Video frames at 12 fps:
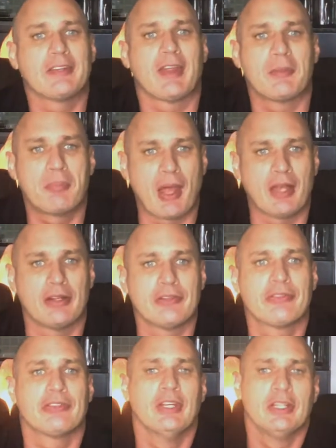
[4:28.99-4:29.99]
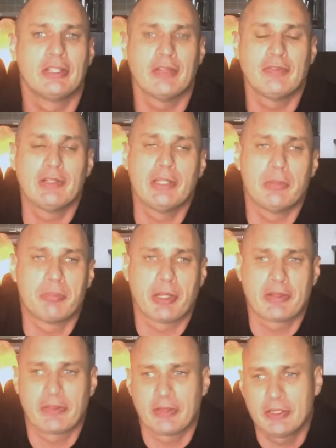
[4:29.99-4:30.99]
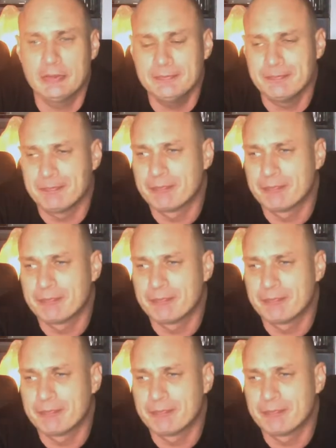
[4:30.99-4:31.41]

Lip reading: that balance, definitely a big thing.